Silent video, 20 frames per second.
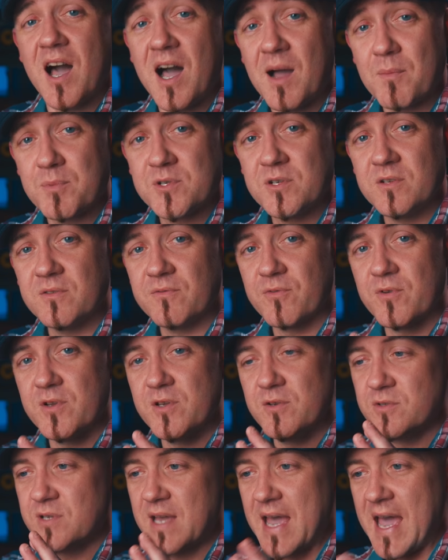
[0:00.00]
option for
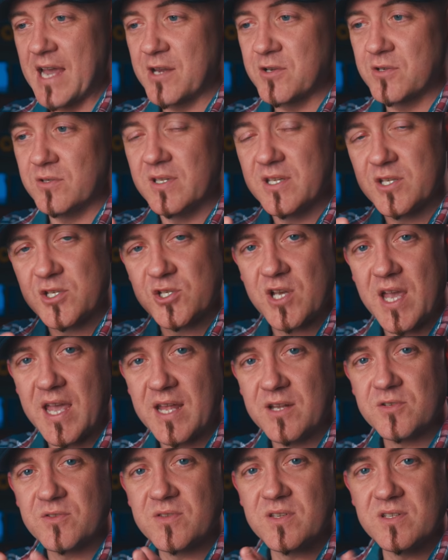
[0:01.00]
you to actually
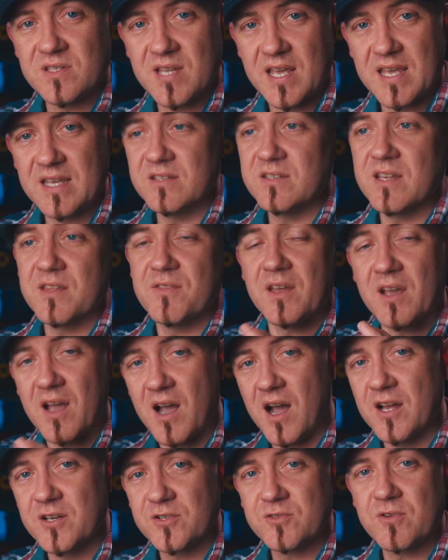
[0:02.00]
change the tint and the
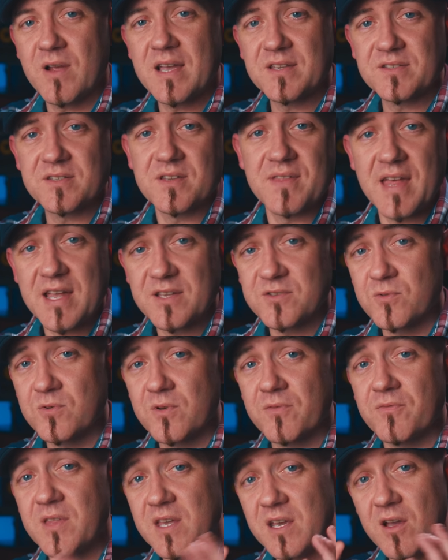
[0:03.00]
contrast and that sort
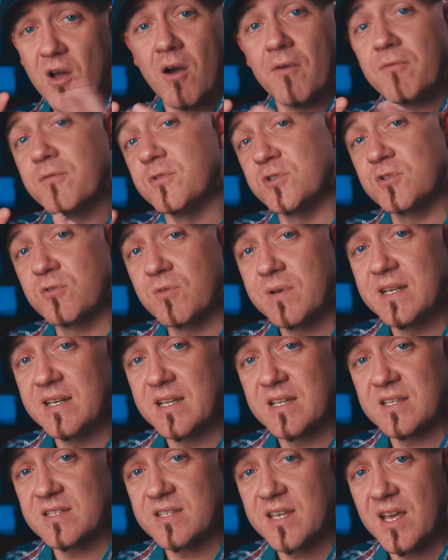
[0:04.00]
of thing of the screen
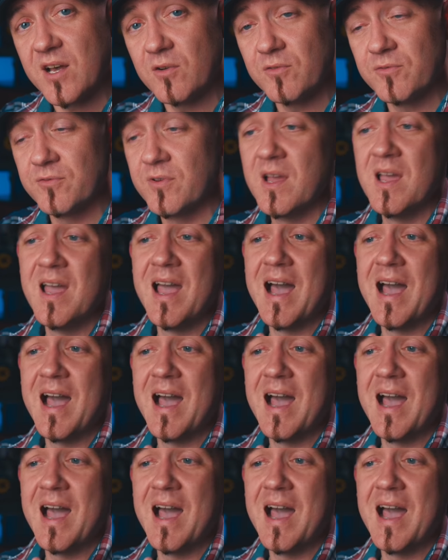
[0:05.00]
itself.